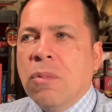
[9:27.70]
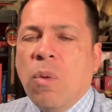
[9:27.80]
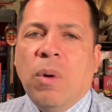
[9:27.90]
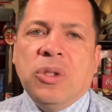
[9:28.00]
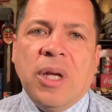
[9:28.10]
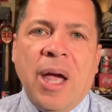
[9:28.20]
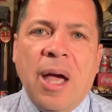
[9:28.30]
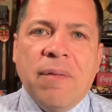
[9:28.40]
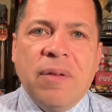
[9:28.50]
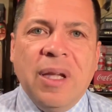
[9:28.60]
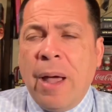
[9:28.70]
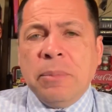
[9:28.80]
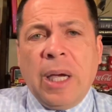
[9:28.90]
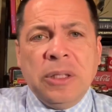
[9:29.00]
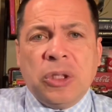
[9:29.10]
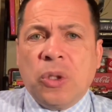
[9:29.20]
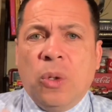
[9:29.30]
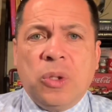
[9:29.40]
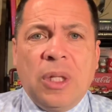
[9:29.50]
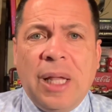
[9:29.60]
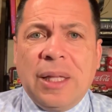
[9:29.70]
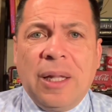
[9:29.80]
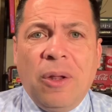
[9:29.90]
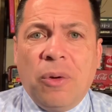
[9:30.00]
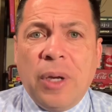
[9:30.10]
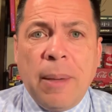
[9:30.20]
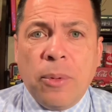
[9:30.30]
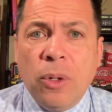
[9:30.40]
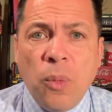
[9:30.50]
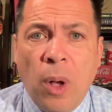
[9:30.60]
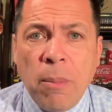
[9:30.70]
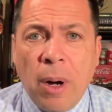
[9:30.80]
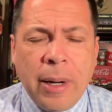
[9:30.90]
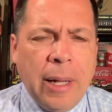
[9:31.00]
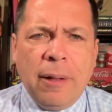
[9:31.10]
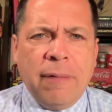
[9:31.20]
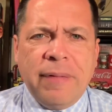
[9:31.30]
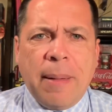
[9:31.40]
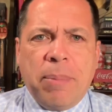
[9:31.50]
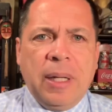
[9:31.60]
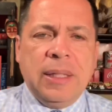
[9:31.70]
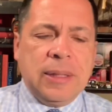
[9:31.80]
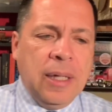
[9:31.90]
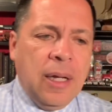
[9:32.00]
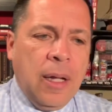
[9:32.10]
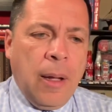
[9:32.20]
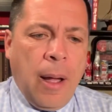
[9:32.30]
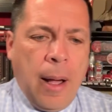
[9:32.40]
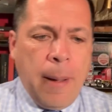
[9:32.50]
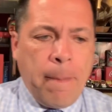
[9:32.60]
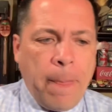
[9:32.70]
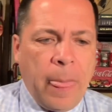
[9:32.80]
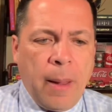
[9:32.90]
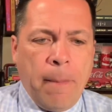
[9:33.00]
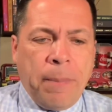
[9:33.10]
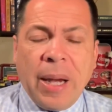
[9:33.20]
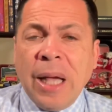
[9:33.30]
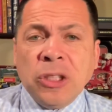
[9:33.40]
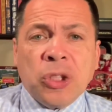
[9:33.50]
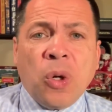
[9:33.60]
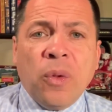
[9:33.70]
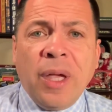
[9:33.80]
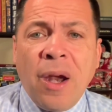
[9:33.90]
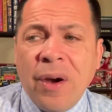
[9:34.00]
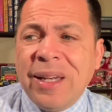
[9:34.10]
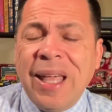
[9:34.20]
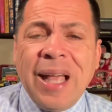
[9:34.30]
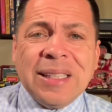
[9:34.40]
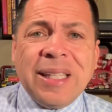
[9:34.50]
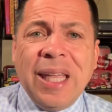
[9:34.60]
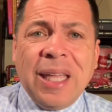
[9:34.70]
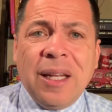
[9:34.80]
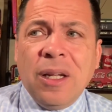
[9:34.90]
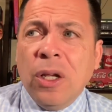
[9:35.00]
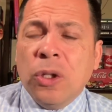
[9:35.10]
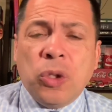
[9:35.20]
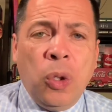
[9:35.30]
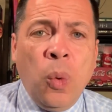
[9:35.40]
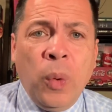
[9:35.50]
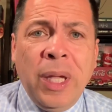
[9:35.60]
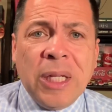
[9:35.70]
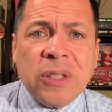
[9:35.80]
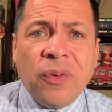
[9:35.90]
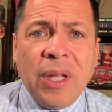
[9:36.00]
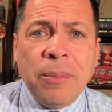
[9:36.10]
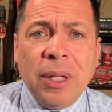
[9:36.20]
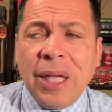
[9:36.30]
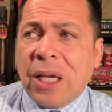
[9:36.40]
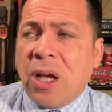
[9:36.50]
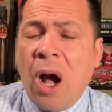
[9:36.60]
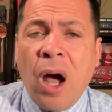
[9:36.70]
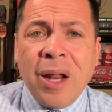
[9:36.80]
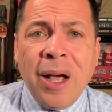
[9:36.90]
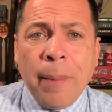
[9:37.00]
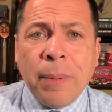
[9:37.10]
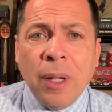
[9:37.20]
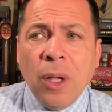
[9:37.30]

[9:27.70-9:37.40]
what you have. I just go to like the little neighborhood Walmart. I love that place. But I just go there, and it has taken 2 weeks for them to get caught up